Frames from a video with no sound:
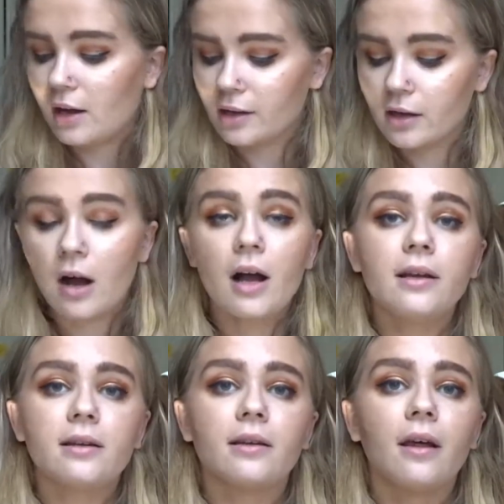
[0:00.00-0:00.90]

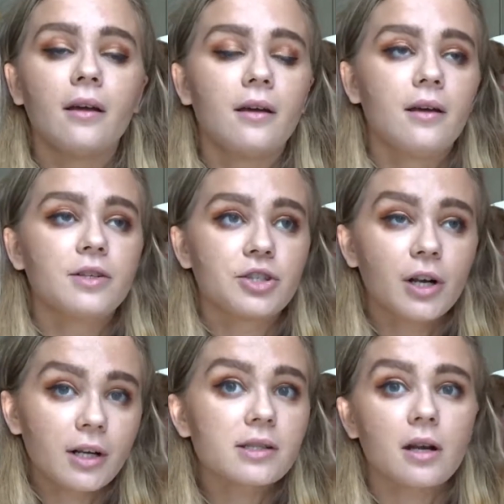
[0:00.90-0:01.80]
Cotton
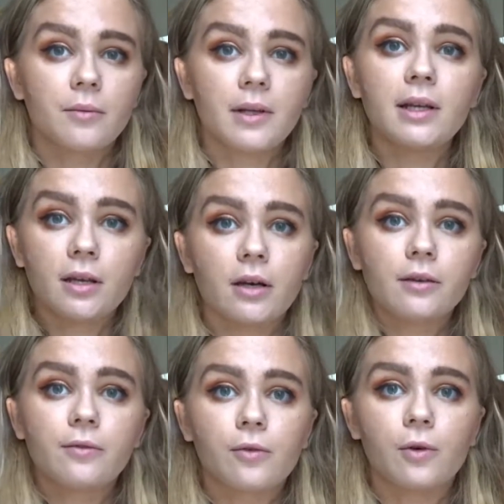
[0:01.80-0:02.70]
shirts are really good
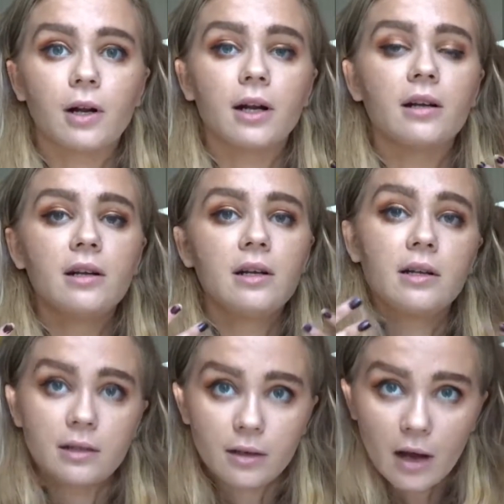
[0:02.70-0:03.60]
for
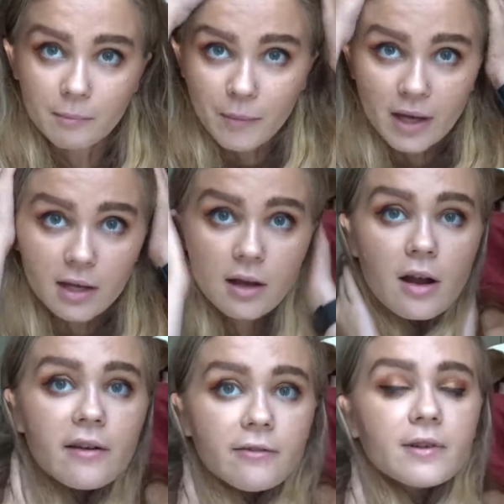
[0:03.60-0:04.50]
not making your
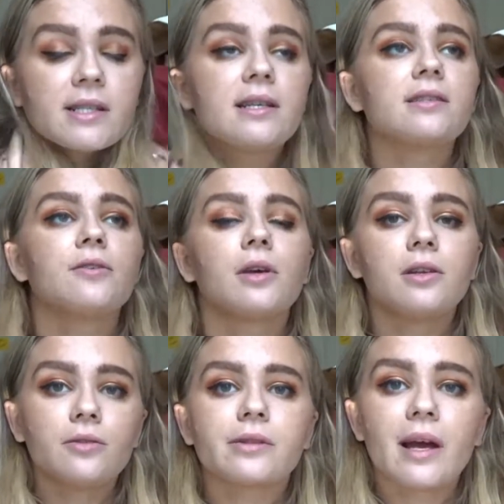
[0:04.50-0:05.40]
hair frizzy, so you can
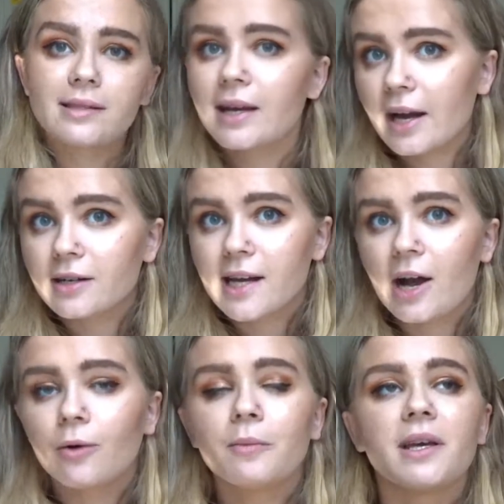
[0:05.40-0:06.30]
use it as a hair
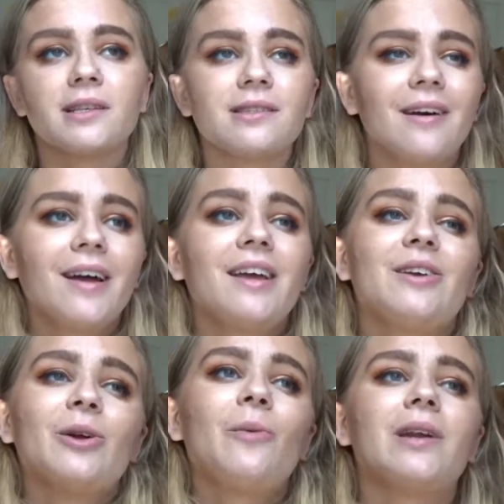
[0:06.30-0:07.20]
towel because you
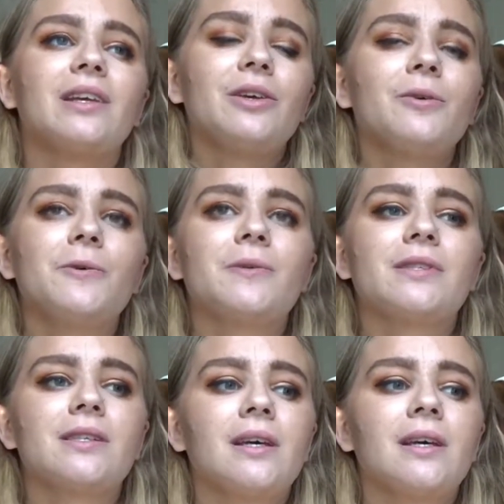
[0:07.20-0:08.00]
don't want to use